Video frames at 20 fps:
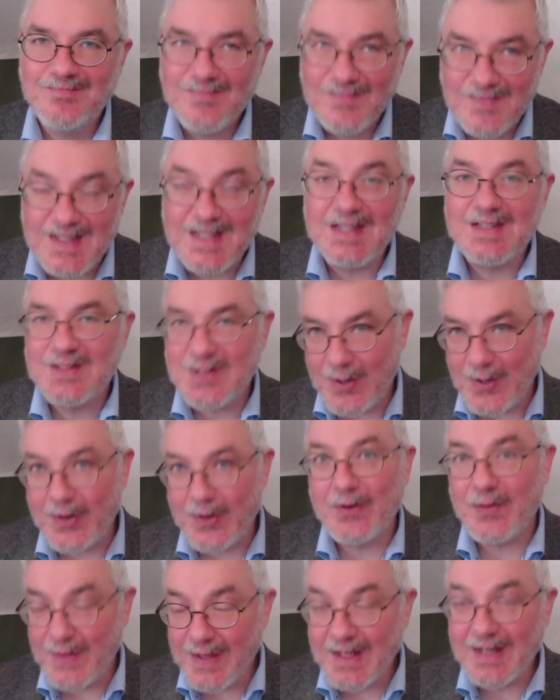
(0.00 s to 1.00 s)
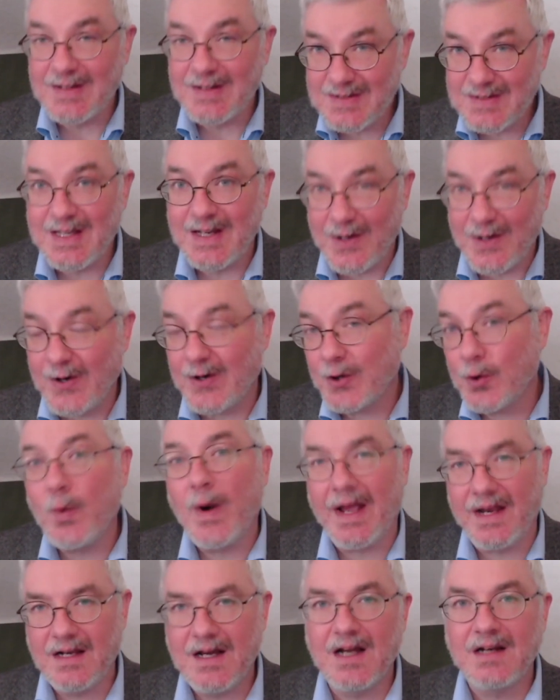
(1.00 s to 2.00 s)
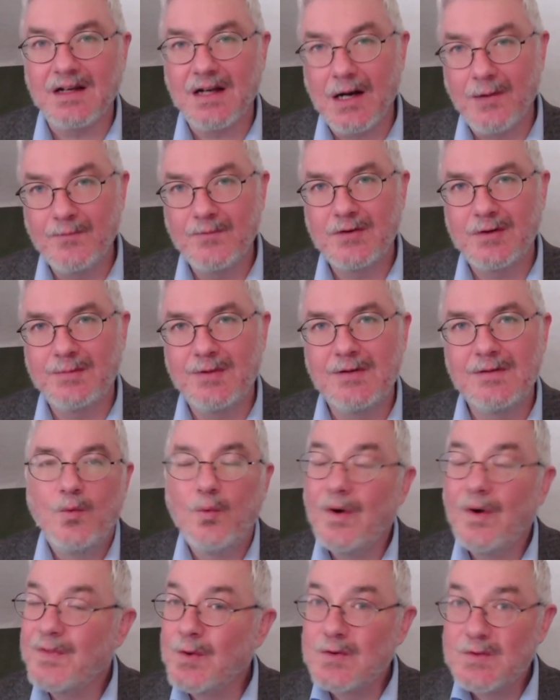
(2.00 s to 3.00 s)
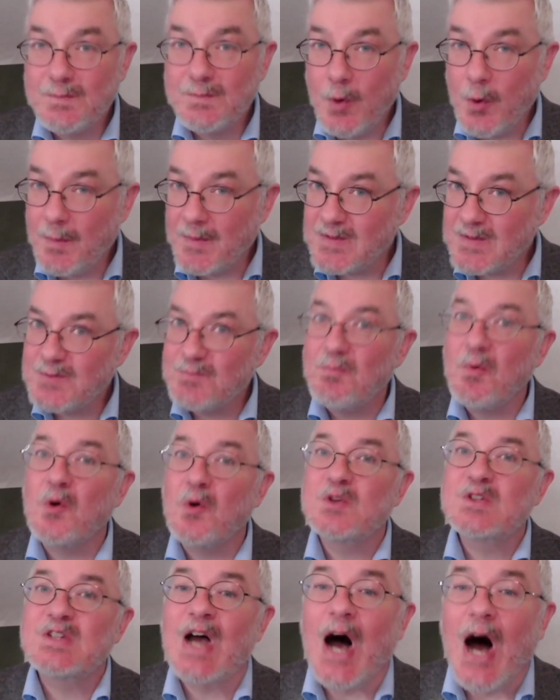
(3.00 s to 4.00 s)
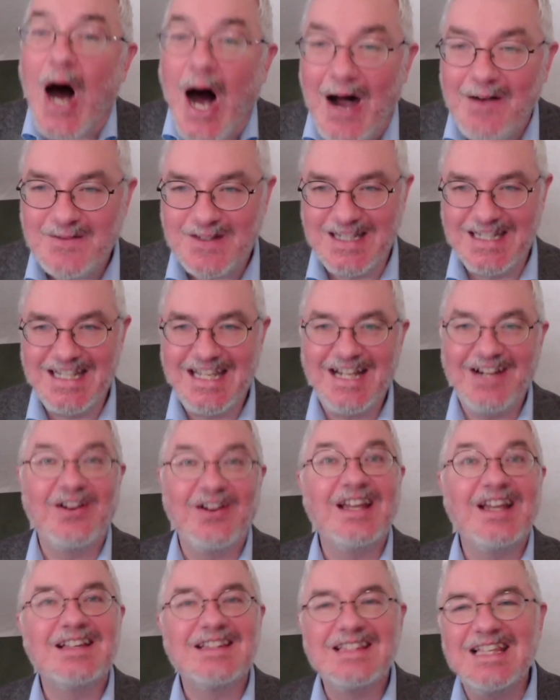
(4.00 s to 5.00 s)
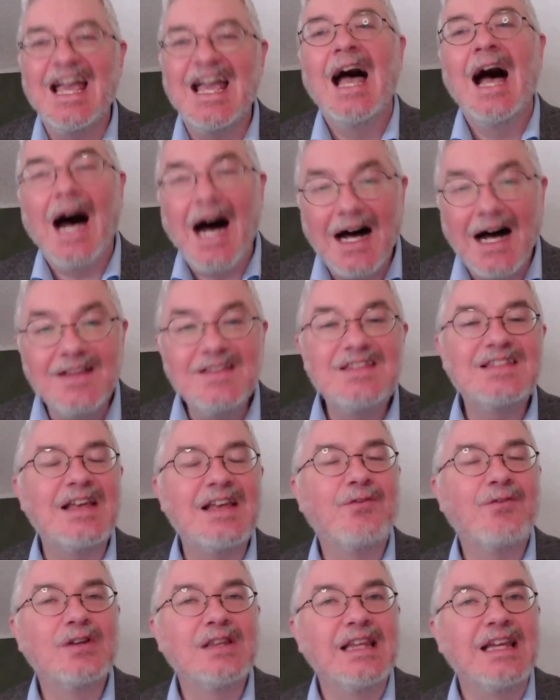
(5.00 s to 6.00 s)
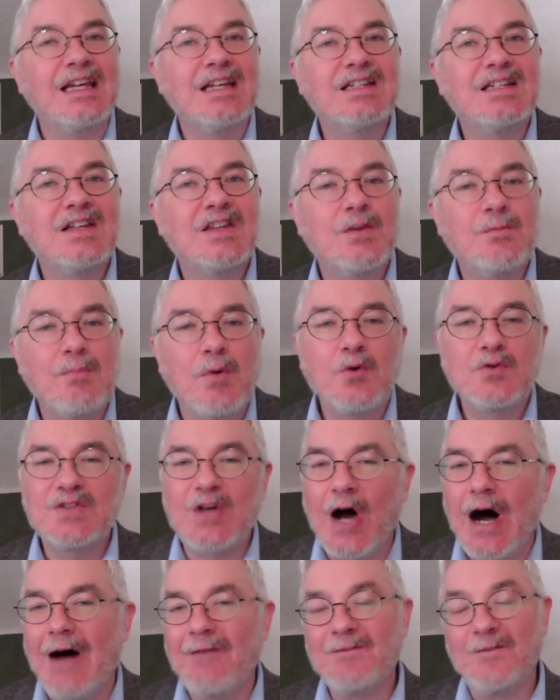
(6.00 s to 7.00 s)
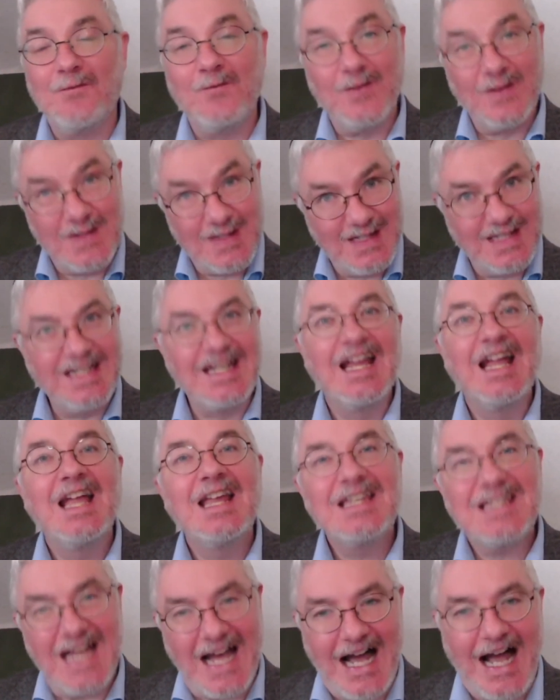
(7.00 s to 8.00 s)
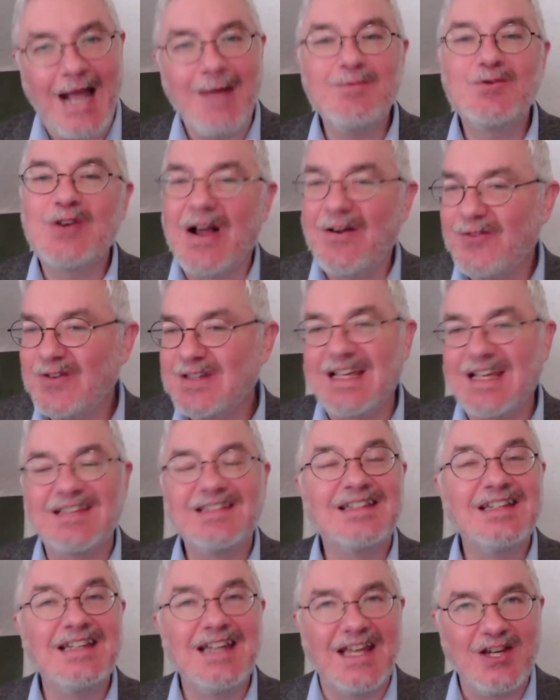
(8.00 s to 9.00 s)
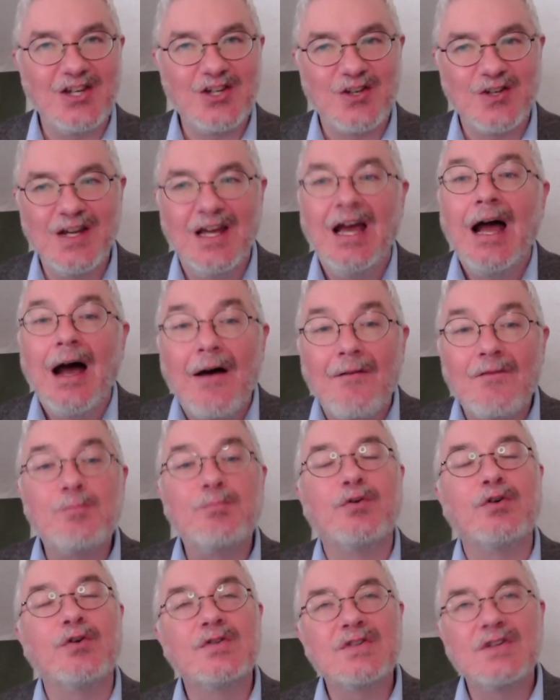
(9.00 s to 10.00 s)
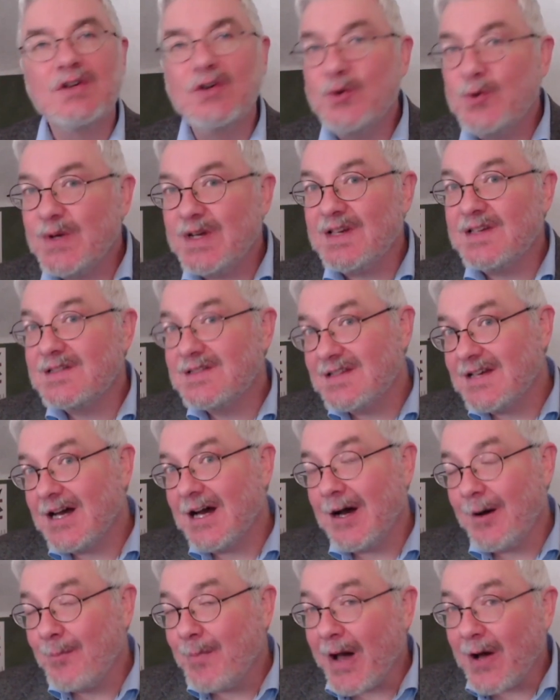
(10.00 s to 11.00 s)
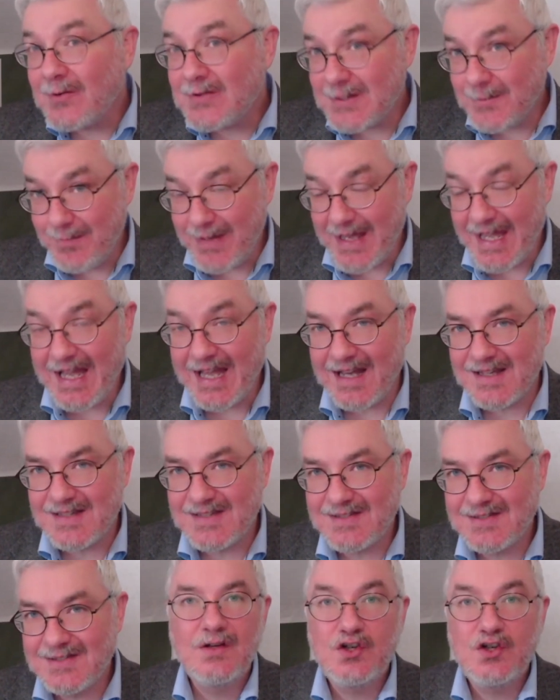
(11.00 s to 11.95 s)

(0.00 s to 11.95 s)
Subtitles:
These are things that are quite uncomfortable. What those moments most often carry is the unsevered link to the most oft-visited time travel destination of the person who is about to pass.